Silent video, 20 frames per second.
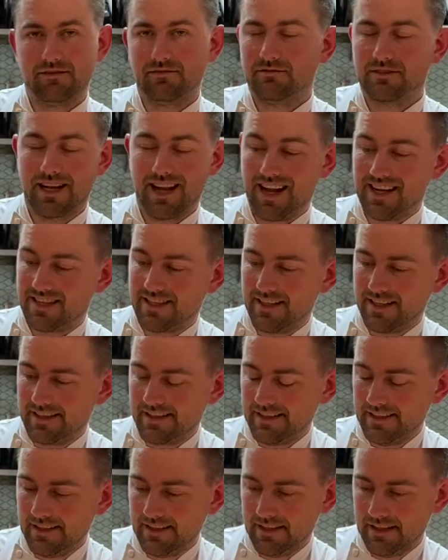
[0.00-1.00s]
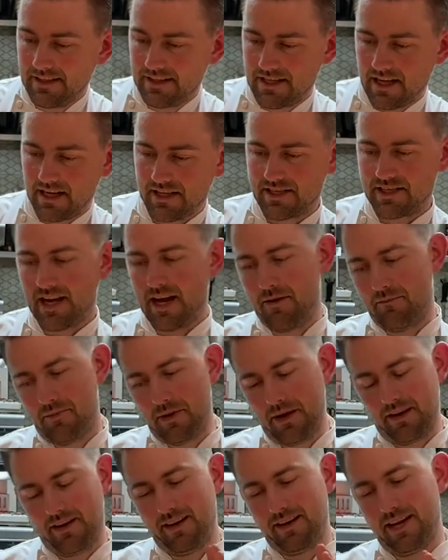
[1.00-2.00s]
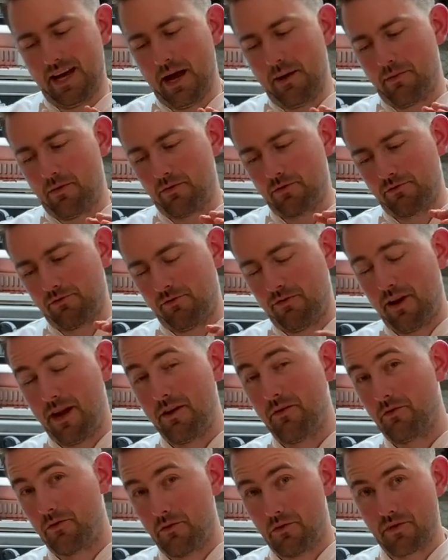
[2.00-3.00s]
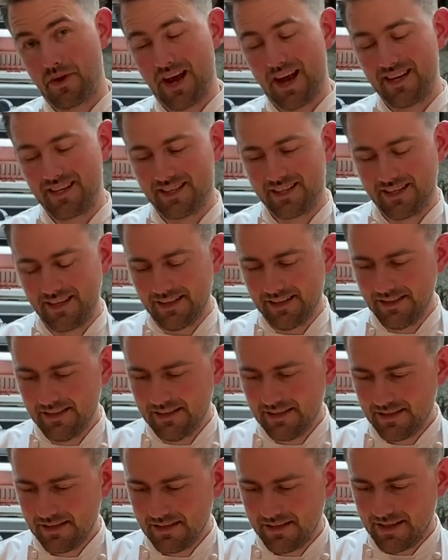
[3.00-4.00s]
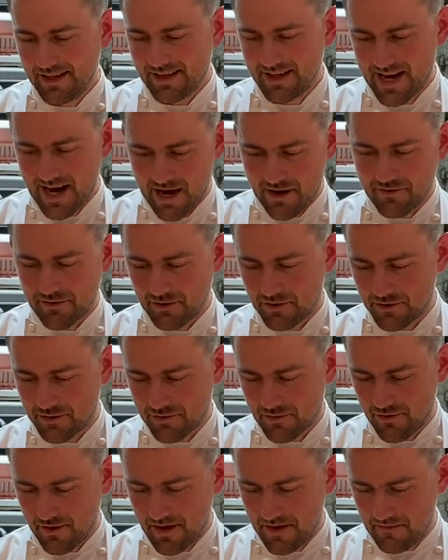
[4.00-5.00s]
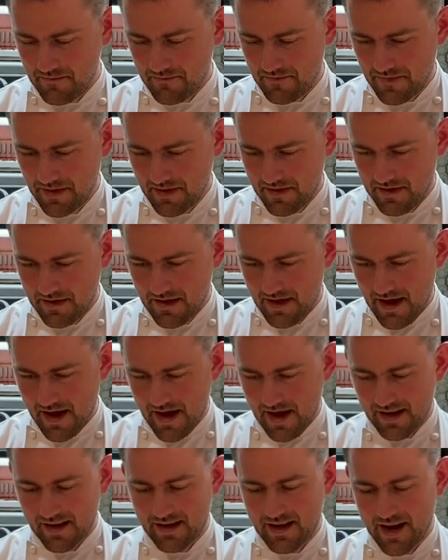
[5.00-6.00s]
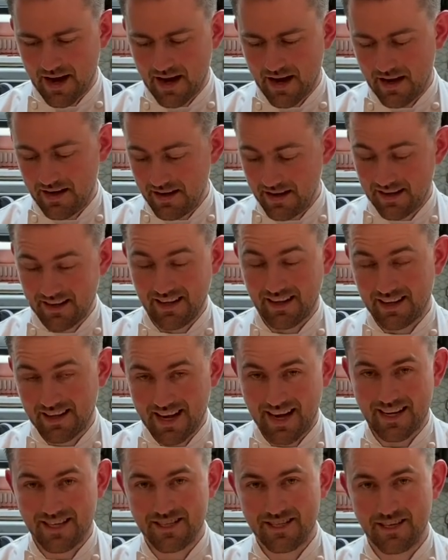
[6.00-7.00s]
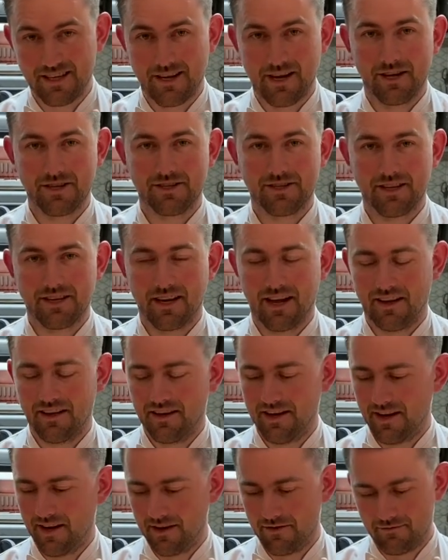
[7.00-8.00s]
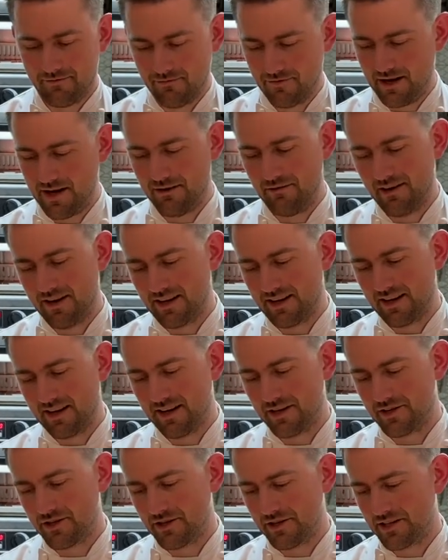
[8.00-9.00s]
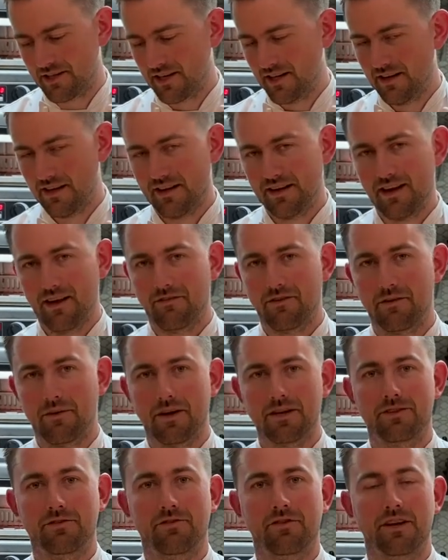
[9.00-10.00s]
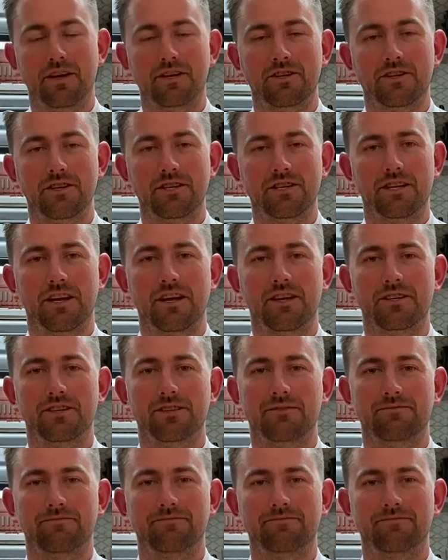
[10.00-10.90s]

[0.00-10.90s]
classic tatin pink lady apples flavored with cassia, Calvados cream, and the, the little cassia custard underneath. Really, really delicious, lovely way to finish the desserts.